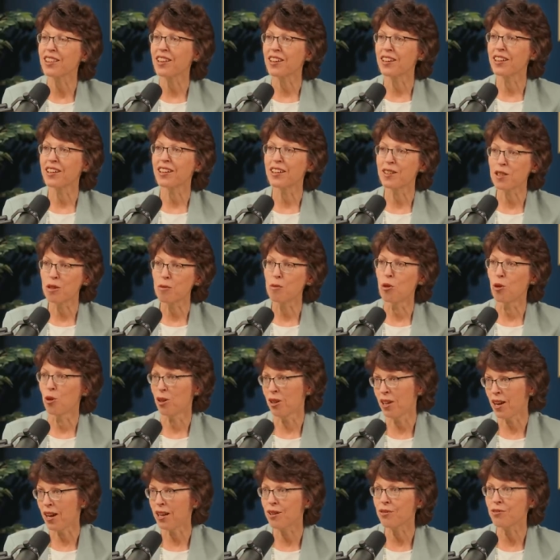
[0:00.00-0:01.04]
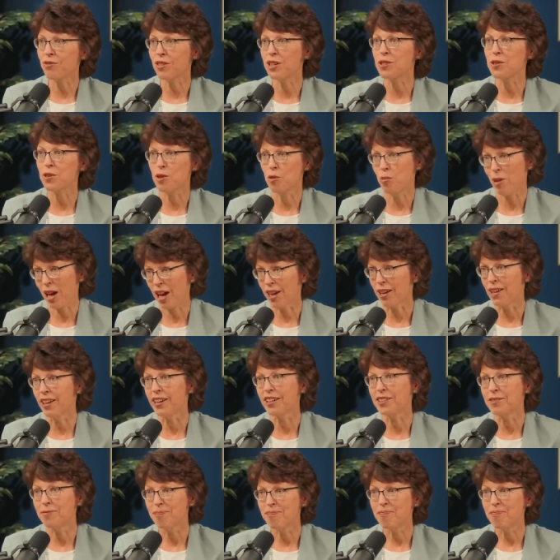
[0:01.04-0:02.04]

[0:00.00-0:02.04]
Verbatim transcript: that the moral life is the paddling.